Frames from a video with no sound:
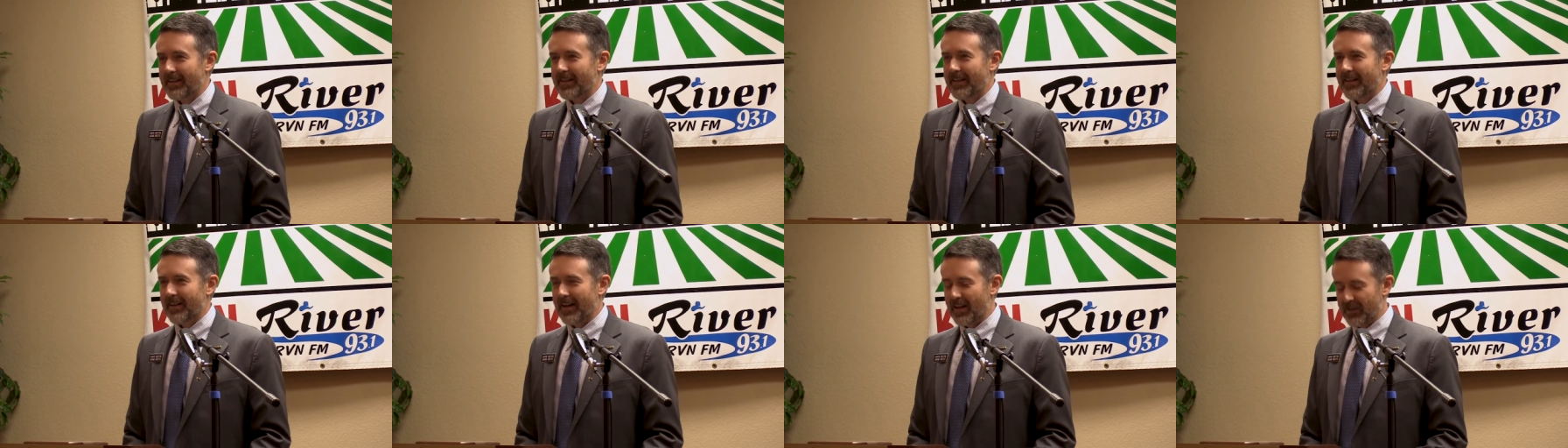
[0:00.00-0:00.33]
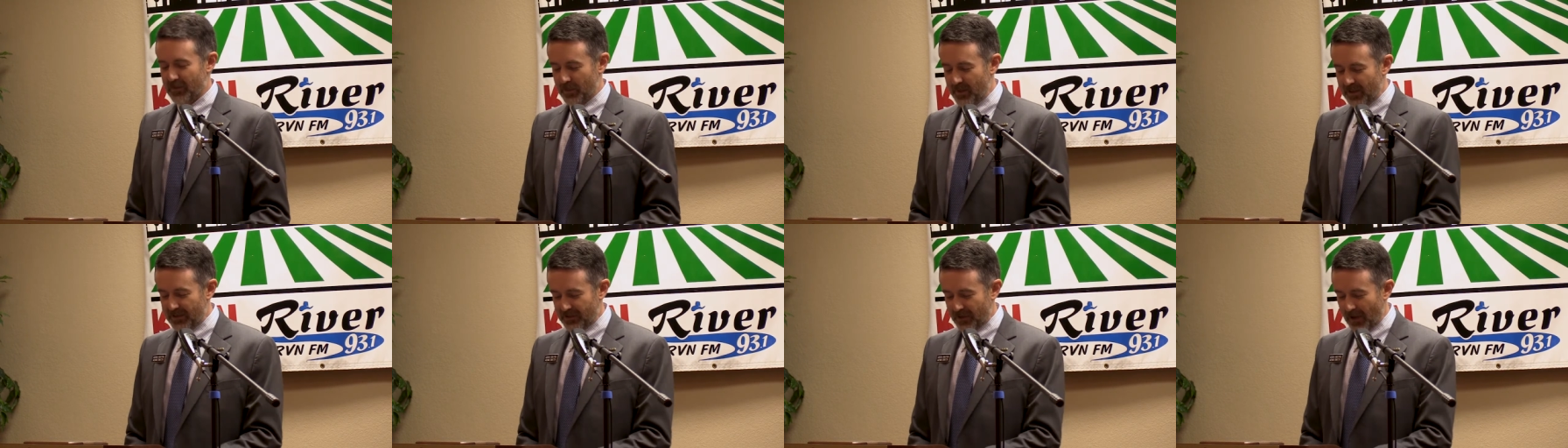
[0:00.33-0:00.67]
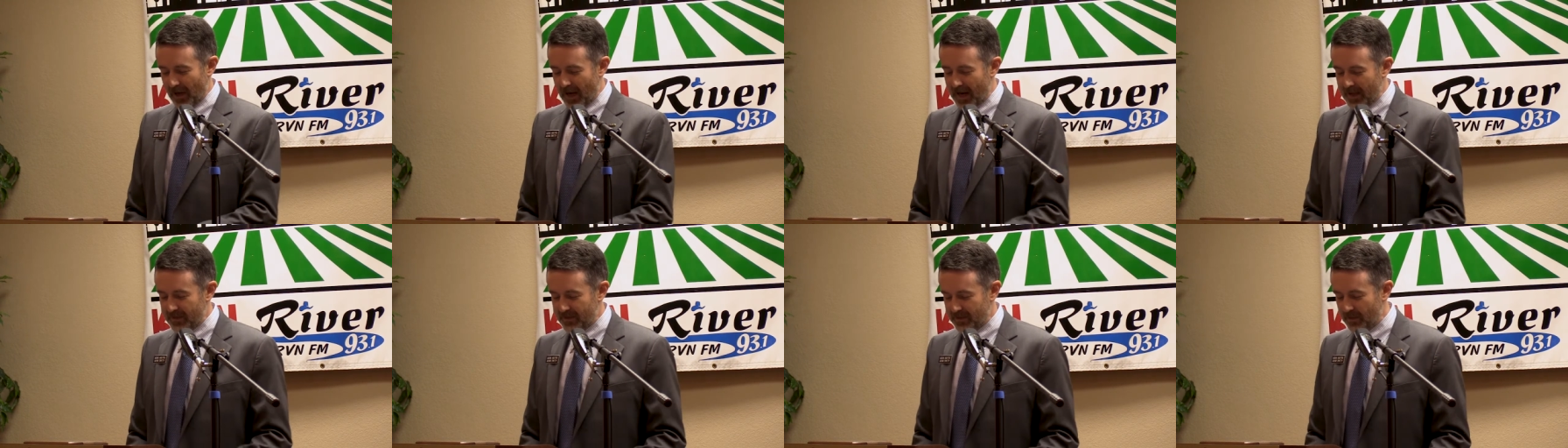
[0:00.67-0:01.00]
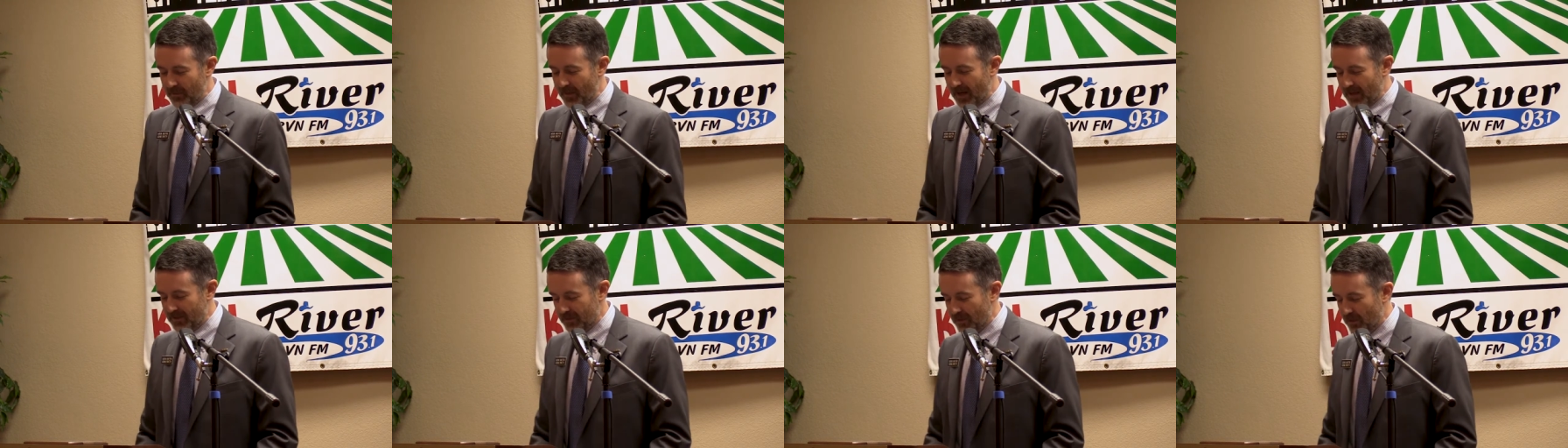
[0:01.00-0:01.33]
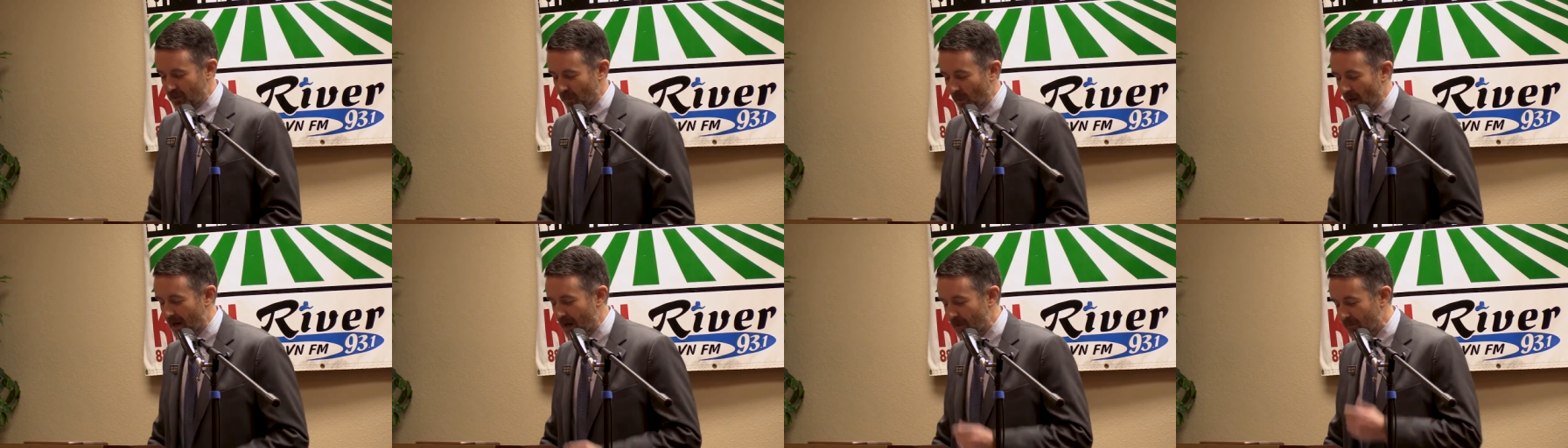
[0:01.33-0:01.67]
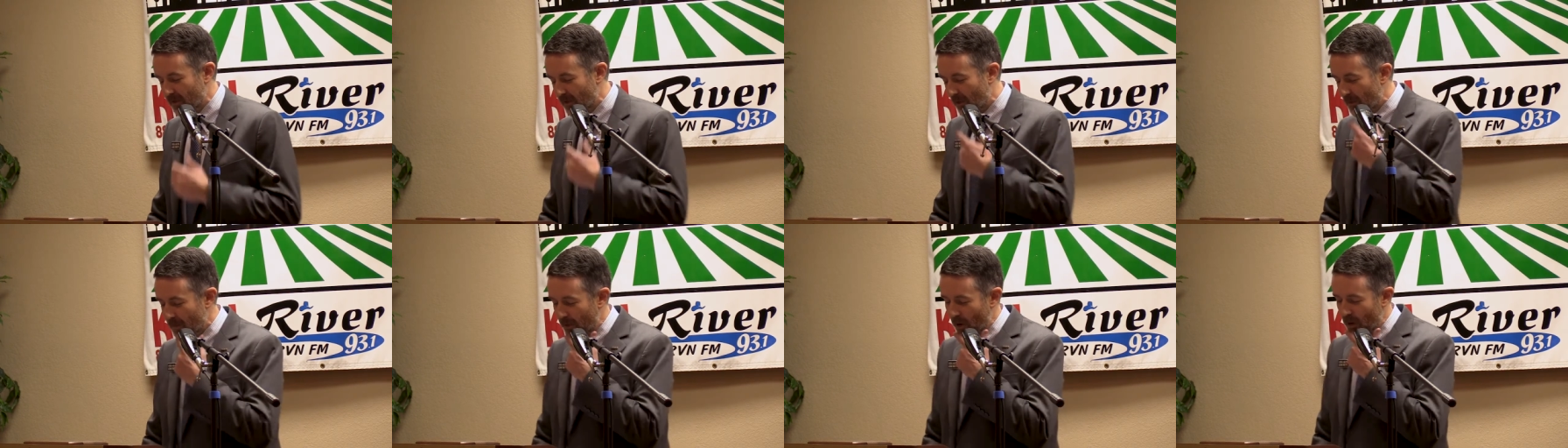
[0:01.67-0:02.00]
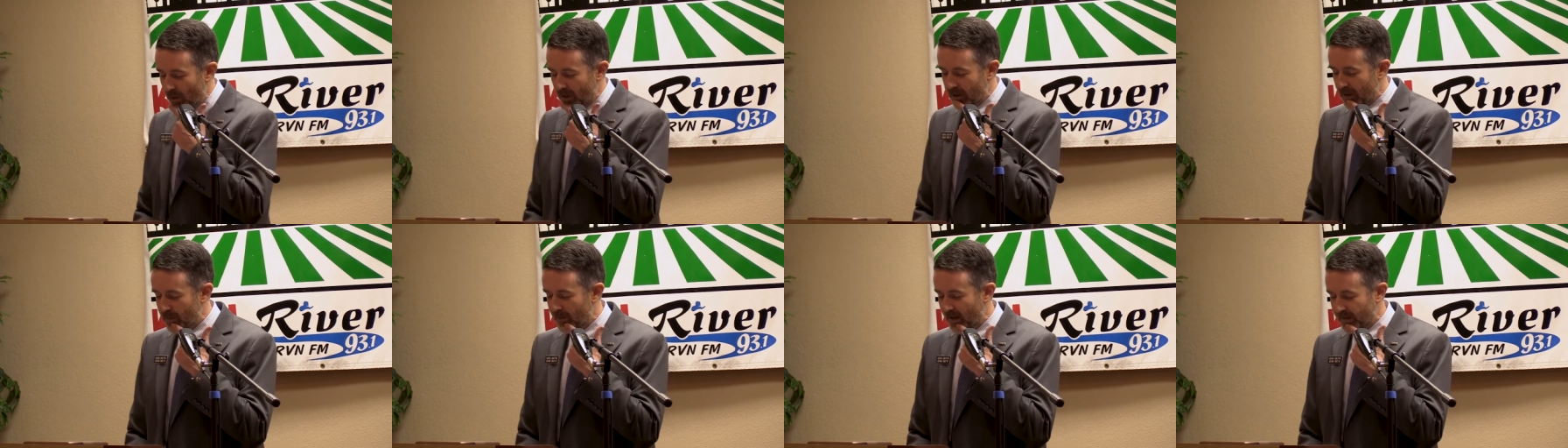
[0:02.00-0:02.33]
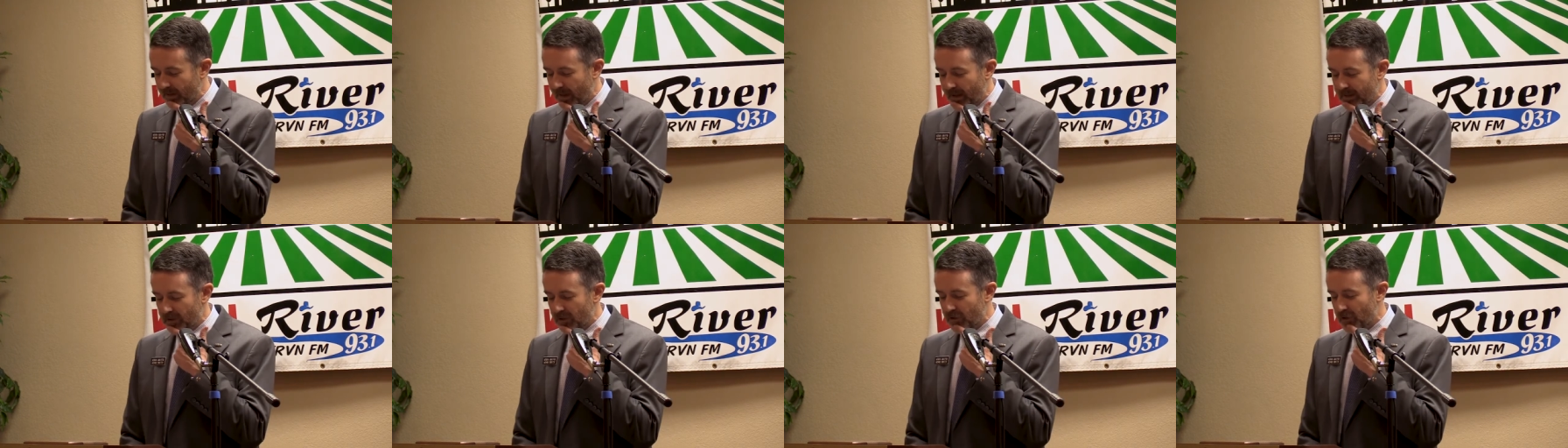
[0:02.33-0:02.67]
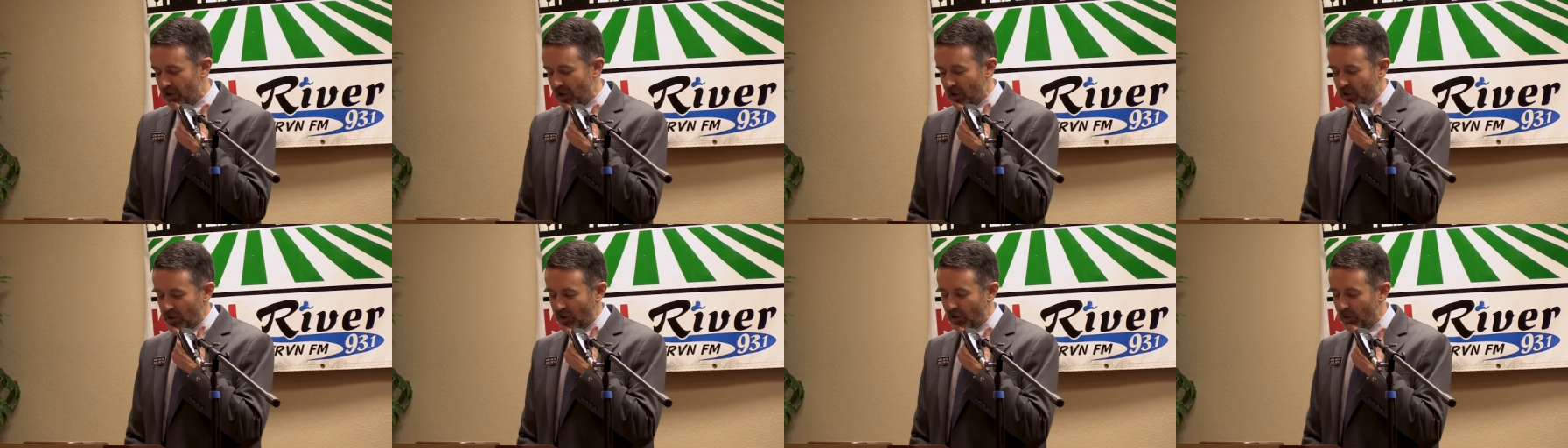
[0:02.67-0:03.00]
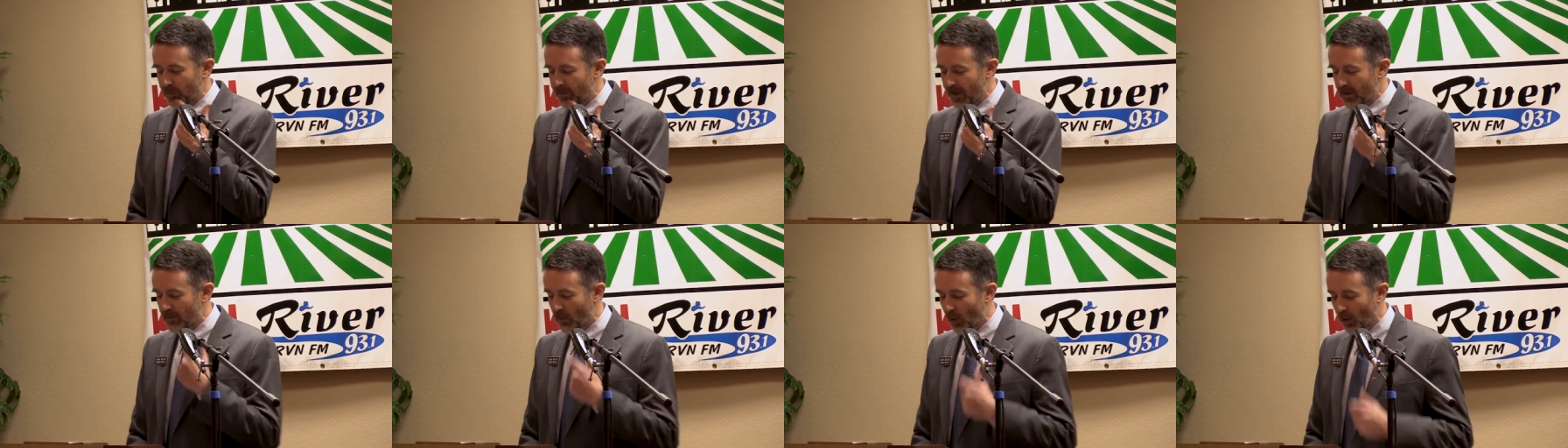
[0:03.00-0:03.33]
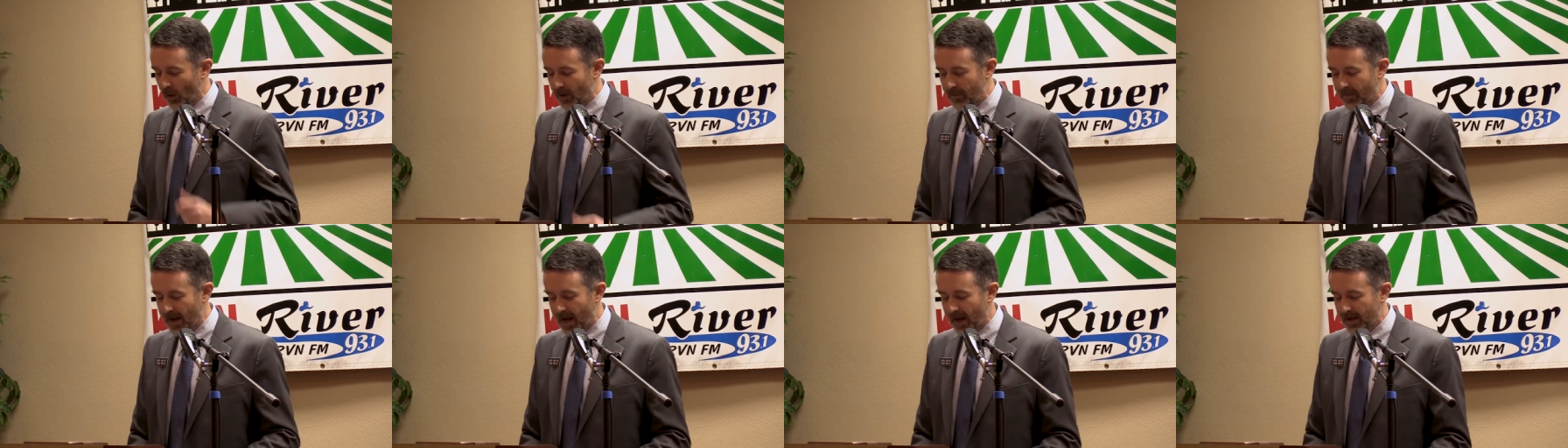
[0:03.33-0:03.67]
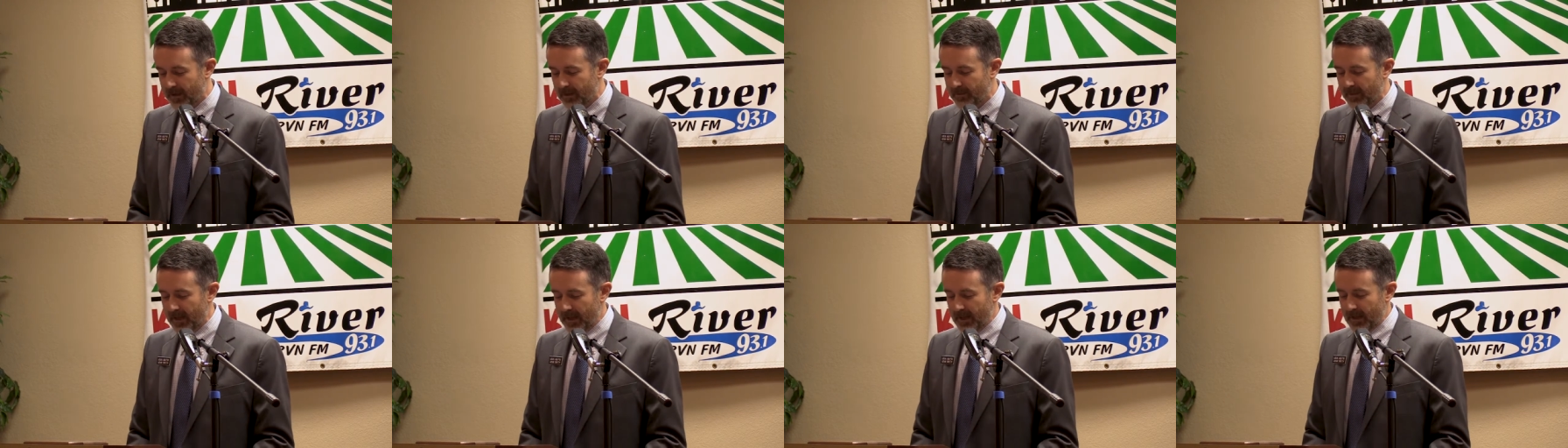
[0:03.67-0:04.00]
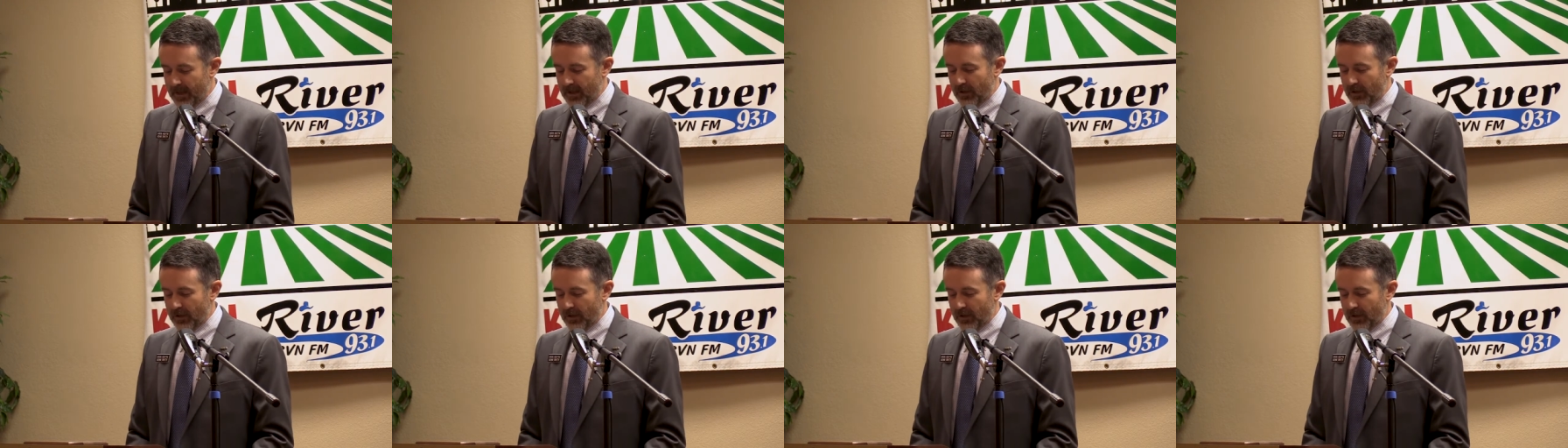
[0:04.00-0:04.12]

As Mister Hansen makes his way up to the podium, I'd like to share a little bit more about him.